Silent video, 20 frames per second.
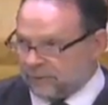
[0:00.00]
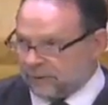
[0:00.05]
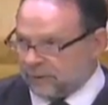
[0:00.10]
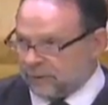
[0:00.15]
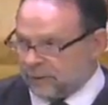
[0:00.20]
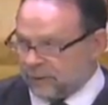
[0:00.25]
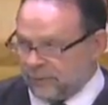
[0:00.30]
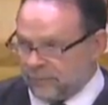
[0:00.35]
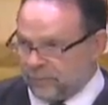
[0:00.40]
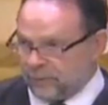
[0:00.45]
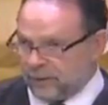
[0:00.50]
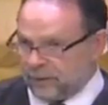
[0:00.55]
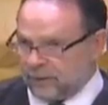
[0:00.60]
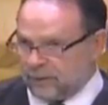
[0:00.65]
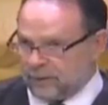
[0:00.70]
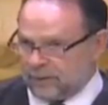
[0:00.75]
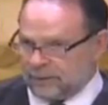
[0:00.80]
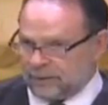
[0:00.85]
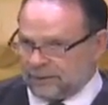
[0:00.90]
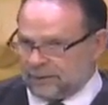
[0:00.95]
You
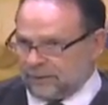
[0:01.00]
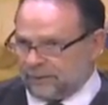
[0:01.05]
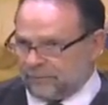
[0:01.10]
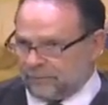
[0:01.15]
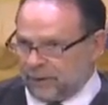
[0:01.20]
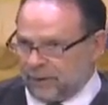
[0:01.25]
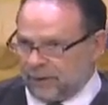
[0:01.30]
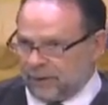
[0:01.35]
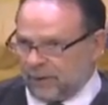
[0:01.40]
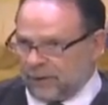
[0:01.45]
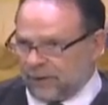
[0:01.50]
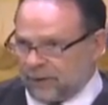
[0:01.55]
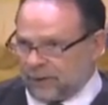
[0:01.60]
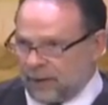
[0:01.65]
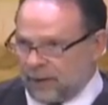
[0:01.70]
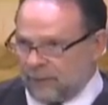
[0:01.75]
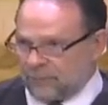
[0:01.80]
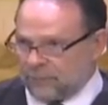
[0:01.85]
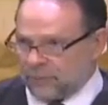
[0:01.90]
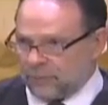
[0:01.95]
feel very
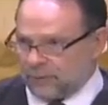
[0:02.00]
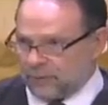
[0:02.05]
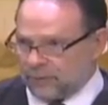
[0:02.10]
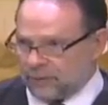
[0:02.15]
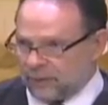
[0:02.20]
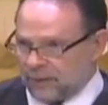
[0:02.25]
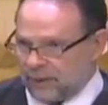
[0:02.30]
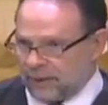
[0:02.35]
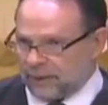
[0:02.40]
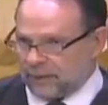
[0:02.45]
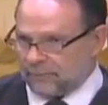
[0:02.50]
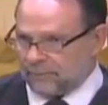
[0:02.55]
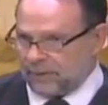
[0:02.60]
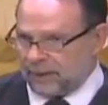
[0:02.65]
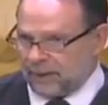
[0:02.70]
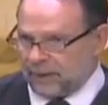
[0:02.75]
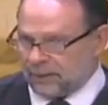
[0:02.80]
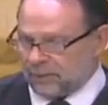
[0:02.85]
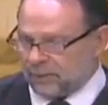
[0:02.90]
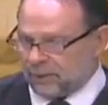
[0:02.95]
uncomfortable. You're like,
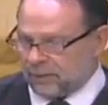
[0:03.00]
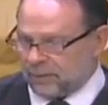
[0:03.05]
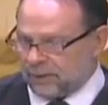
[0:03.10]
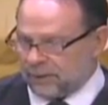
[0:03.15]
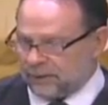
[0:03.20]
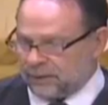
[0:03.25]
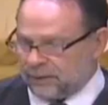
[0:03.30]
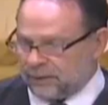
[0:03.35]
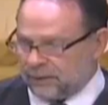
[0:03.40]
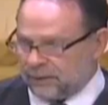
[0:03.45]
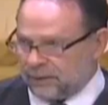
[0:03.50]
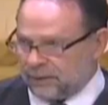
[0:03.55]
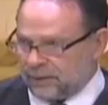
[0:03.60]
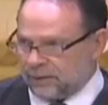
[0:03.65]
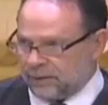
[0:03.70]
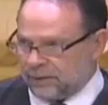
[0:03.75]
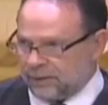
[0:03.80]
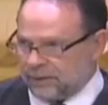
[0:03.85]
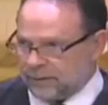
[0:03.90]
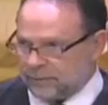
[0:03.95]
man, what do I do?
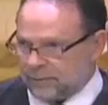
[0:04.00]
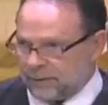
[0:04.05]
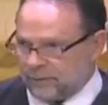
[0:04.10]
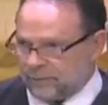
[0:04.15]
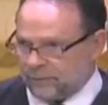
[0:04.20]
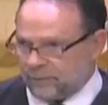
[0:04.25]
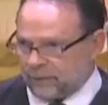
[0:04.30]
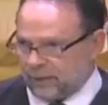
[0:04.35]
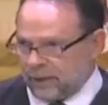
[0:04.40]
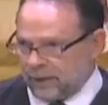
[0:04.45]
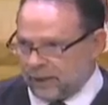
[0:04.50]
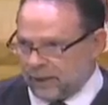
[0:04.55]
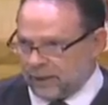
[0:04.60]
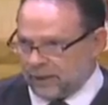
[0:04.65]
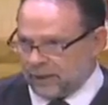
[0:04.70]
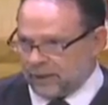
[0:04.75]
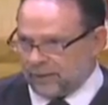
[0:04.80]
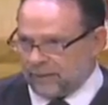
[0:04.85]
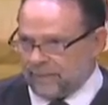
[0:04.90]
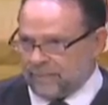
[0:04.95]
He's my
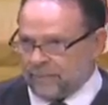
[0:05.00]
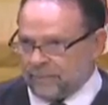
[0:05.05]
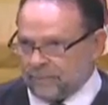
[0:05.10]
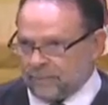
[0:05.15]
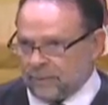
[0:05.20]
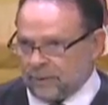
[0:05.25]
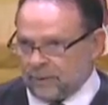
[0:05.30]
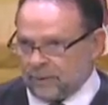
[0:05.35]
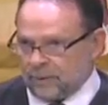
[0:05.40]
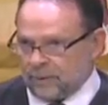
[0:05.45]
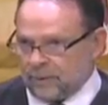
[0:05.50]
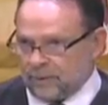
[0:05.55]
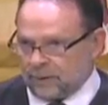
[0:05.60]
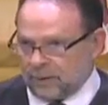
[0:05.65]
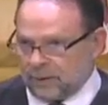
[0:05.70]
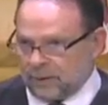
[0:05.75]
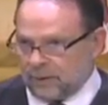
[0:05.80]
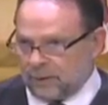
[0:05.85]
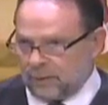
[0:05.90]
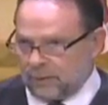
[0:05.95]
friend,
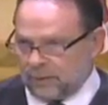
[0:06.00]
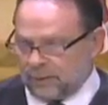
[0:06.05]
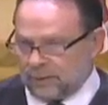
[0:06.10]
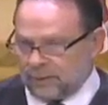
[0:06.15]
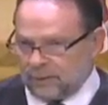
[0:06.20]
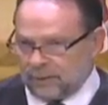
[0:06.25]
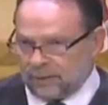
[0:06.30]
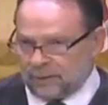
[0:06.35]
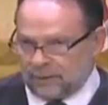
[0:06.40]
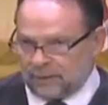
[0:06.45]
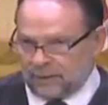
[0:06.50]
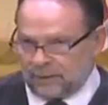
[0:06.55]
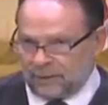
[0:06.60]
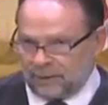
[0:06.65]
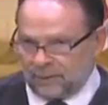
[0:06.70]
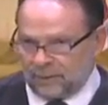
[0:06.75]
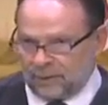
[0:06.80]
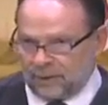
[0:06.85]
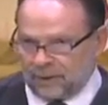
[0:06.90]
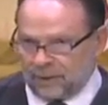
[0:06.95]
and
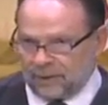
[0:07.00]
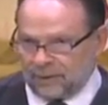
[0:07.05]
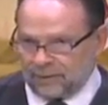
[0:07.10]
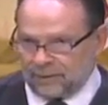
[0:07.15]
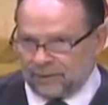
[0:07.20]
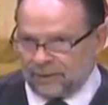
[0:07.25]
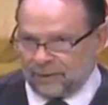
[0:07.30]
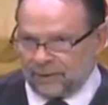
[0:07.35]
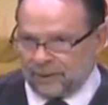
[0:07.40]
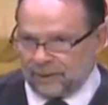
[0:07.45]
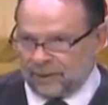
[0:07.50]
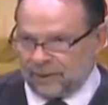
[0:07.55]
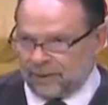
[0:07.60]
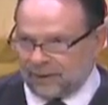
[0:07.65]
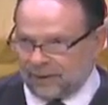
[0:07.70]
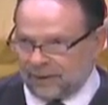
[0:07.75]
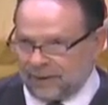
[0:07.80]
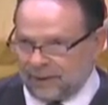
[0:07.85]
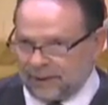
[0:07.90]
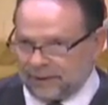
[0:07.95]
I don't want to, I
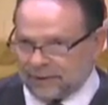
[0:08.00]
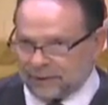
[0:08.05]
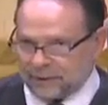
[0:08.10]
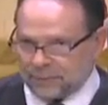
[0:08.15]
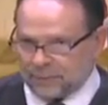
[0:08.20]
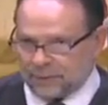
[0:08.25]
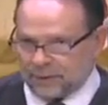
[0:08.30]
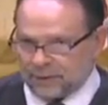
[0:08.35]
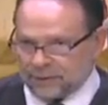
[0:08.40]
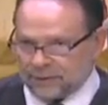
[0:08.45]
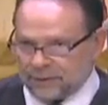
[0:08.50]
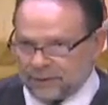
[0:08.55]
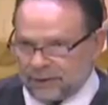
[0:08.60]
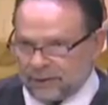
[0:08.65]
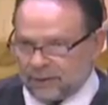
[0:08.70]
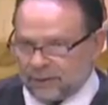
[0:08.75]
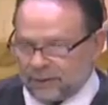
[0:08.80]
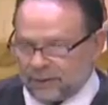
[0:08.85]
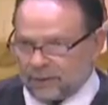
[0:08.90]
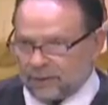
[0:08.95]
kind of like this
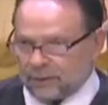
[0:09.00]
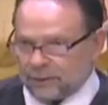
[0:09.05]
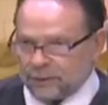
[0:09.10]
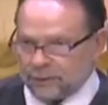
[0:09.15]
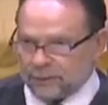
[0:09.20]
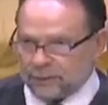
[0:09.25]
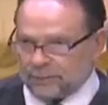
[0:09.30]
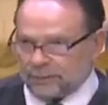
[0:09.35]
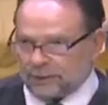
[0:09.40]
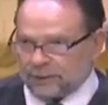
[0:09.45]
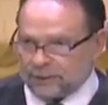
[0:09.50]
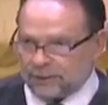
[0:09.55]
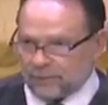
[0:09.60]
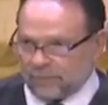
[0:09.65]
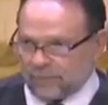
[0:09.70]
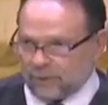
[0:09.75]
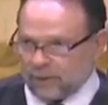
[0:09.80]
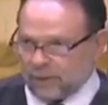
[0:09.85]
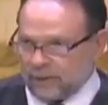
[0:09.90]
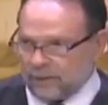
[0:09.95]
person. I don't want to lose him as
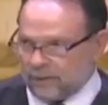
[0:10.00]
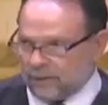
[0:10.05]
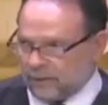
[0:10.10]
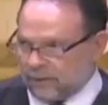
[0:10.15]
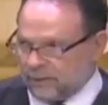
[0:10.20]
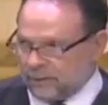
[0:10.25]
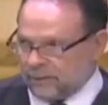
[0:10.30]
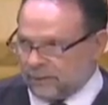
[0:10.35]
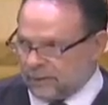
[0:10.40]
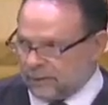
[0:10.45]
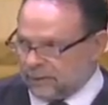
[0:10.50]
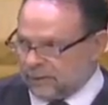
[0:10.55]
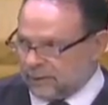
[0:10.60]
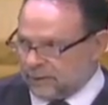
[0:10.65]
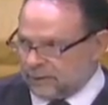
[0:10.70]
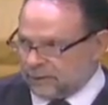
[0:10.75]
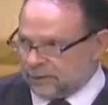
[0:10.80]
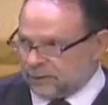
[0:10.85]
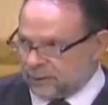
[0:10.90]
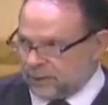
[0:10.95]
a friend,
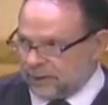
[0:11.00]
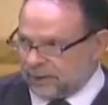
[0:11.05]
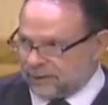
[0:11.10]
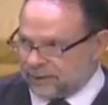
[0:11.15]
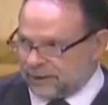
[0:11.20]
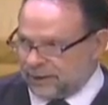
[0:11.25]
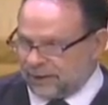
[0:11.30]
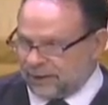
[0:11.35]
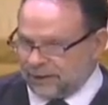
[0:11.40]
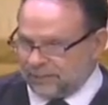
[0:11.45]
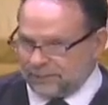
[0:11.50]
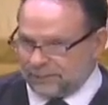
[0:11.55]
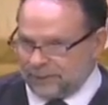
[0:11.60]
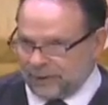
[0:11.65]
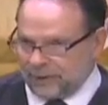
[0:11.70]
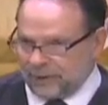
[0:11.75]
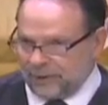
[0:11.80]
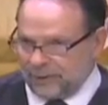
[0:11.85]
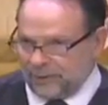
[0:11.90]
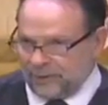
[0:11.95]
Do I tell him
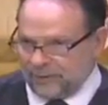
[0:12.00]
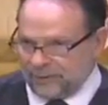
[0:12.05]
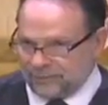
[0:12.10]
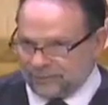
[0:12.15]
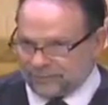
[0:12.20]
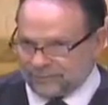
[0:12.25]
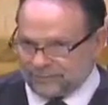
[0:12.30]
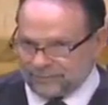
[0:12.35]
no?